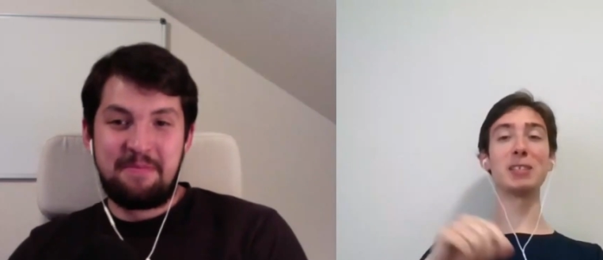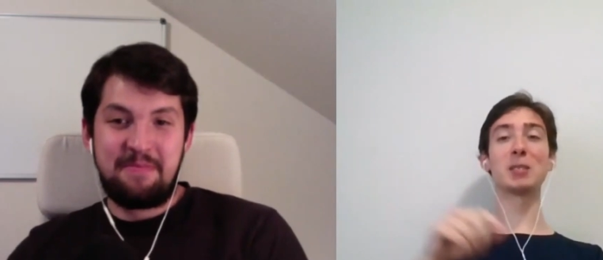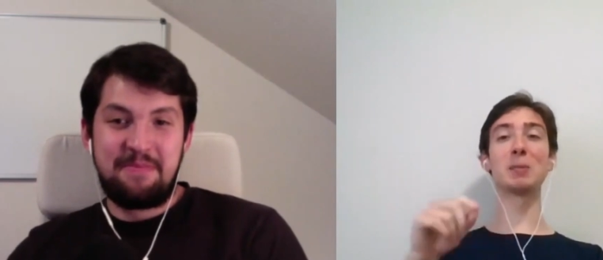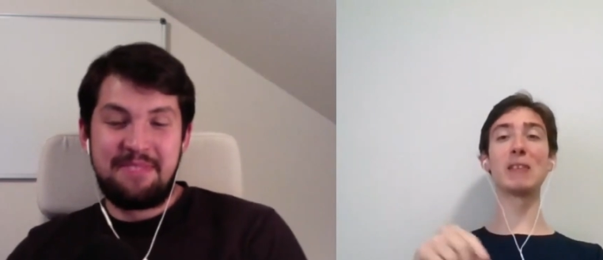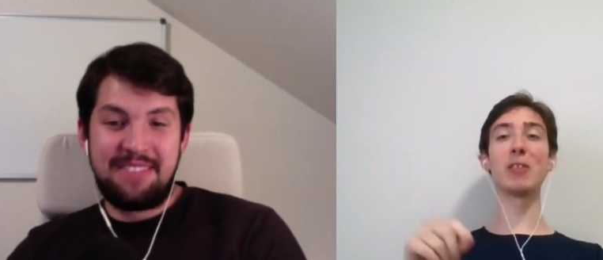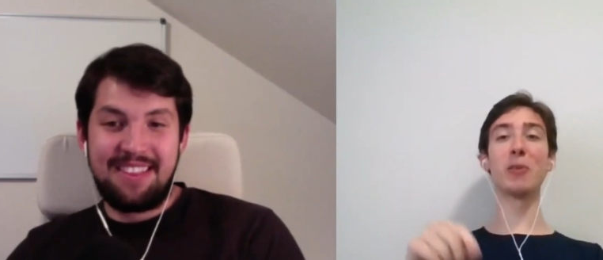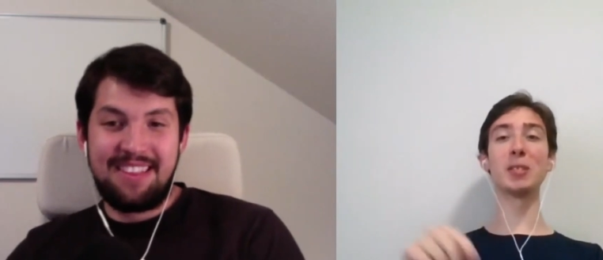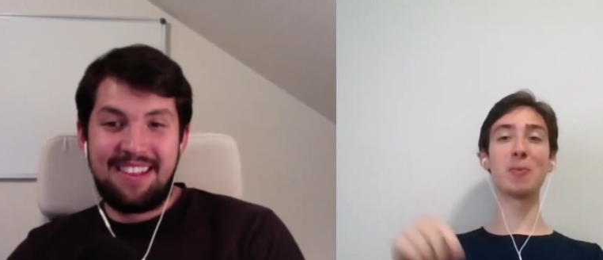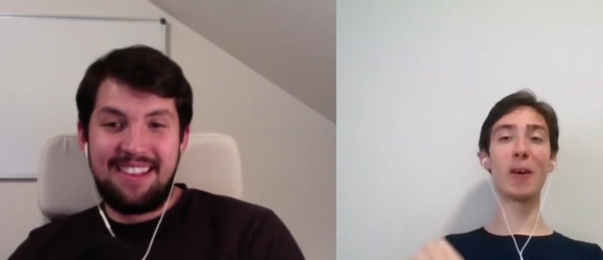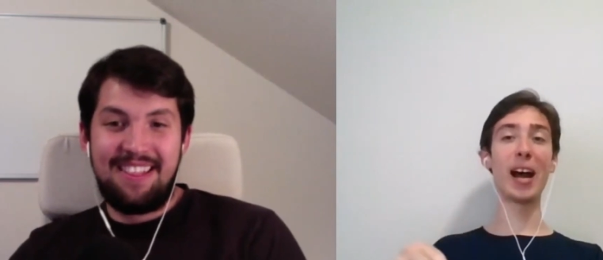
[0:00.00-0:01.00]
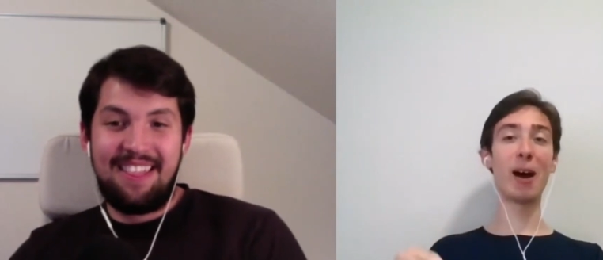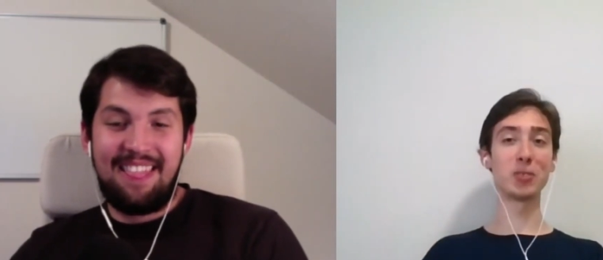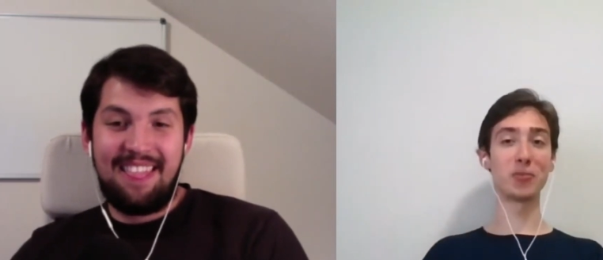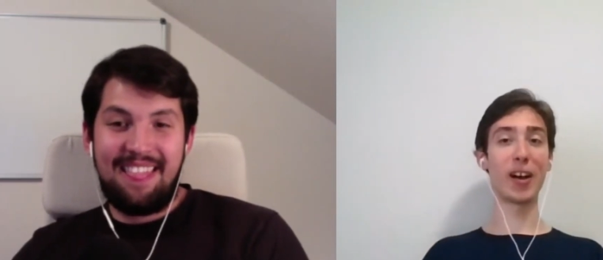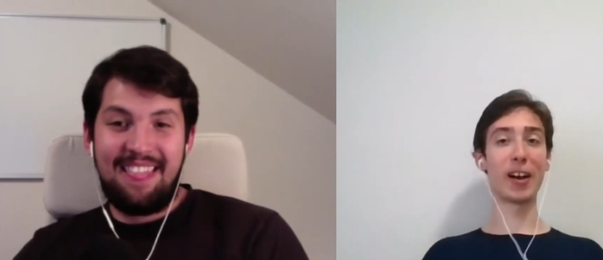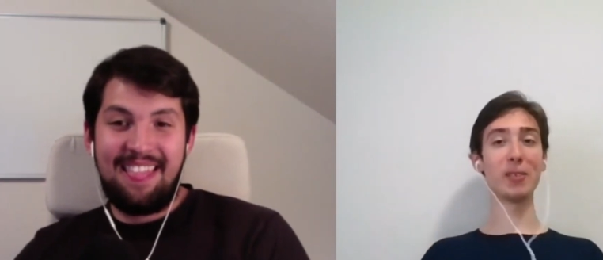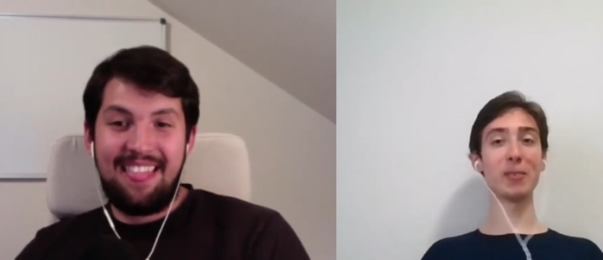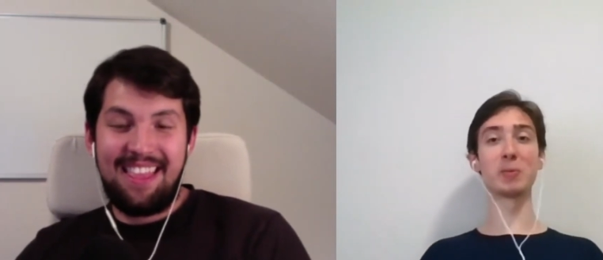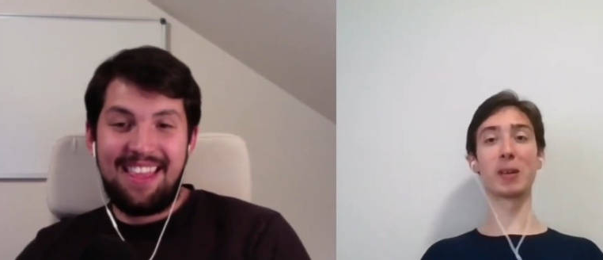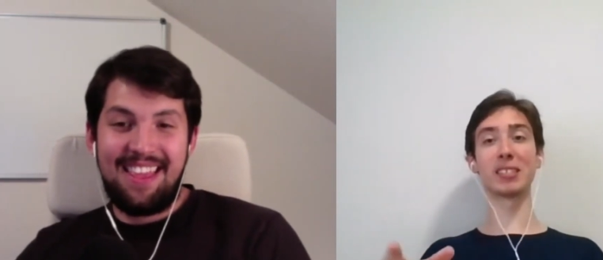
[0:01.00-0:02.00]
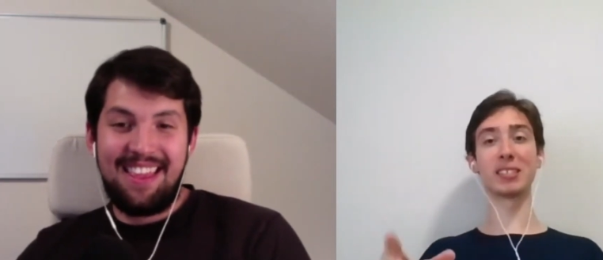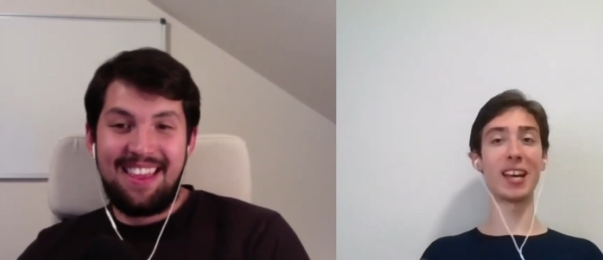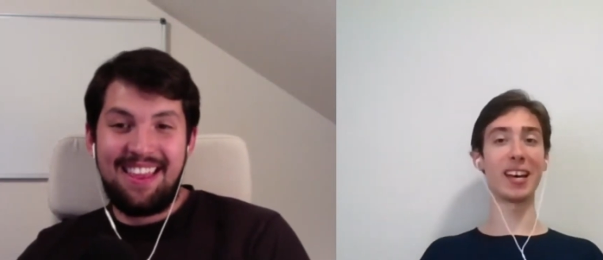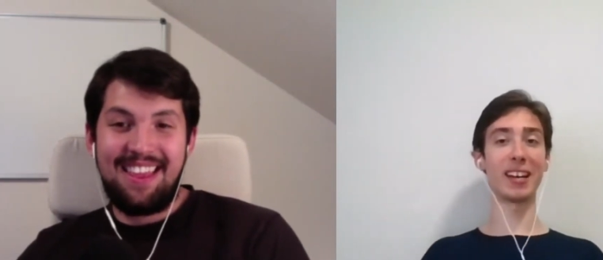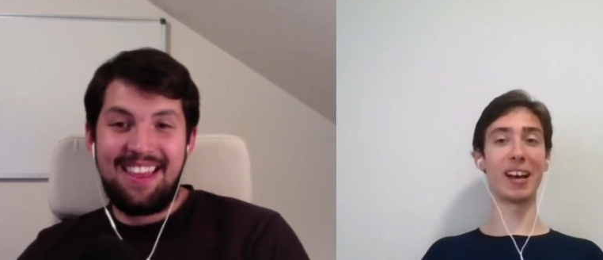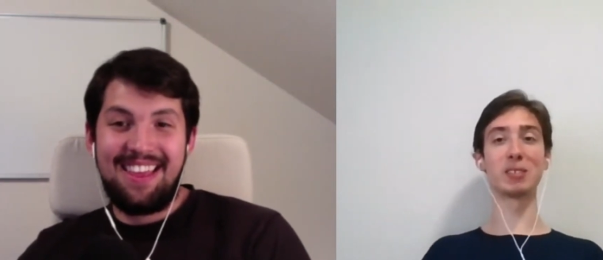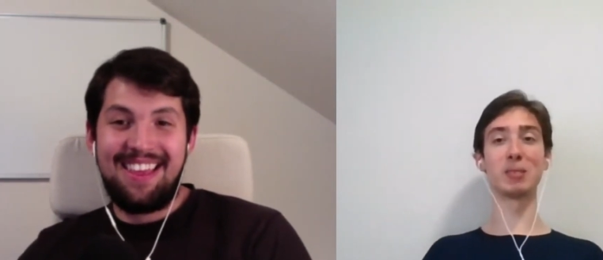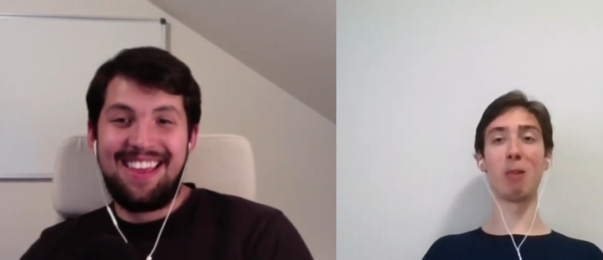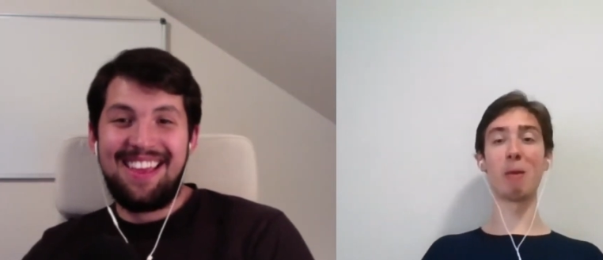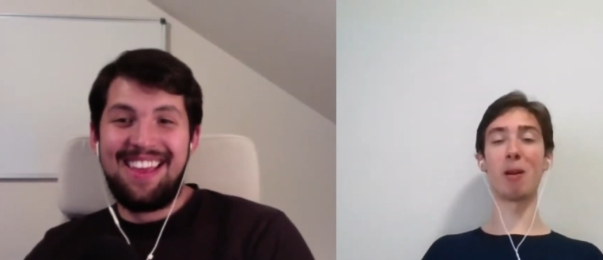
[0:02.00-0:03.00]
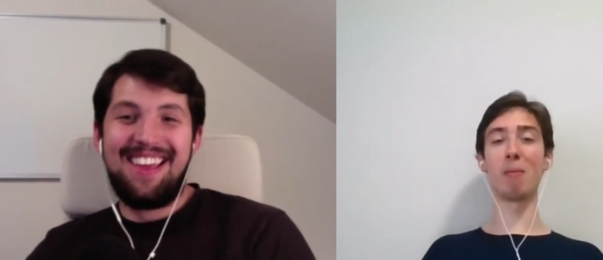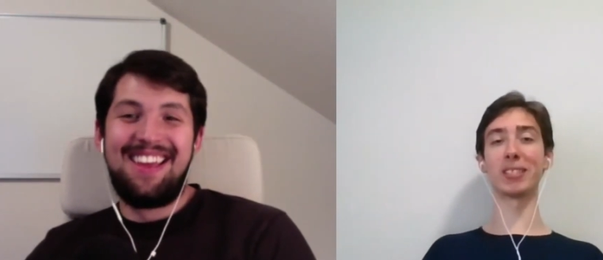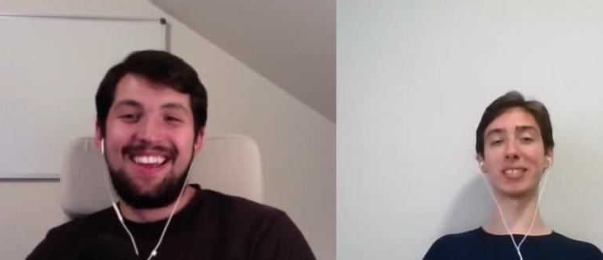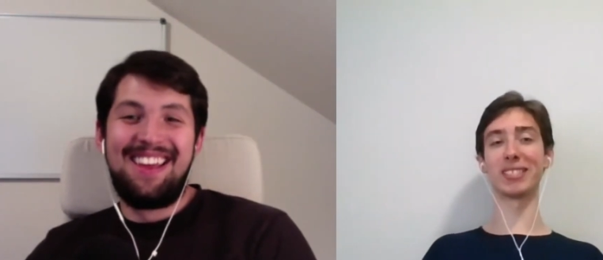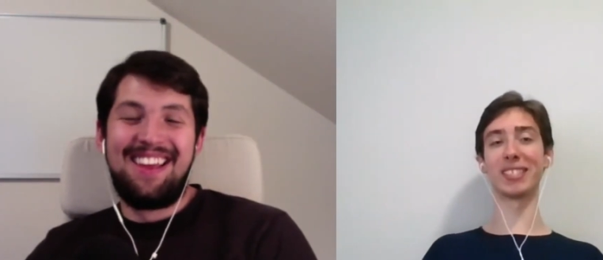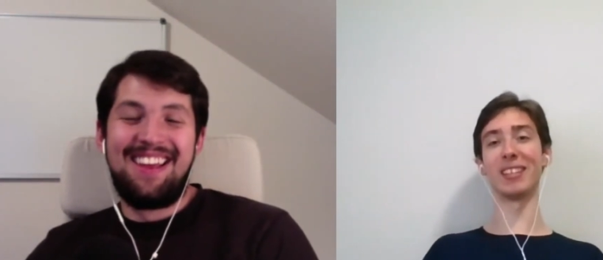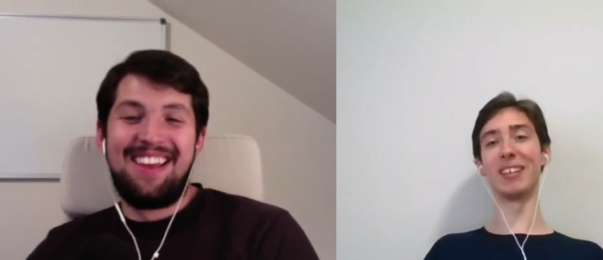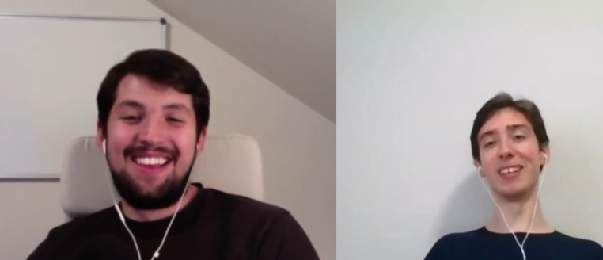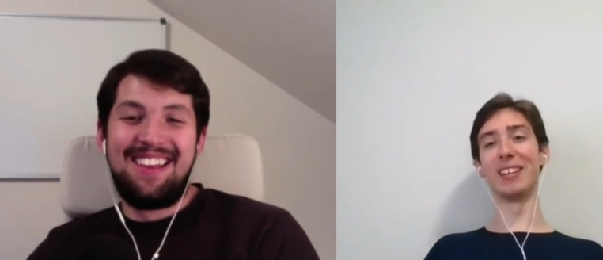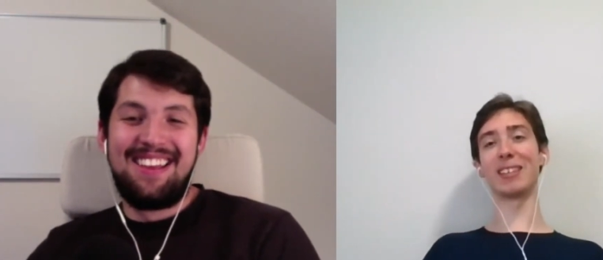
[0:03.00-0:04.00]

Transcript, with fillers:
Speaker 1: I used to believe the reason why I was fatter was because of that. I used to blame it on maslenca.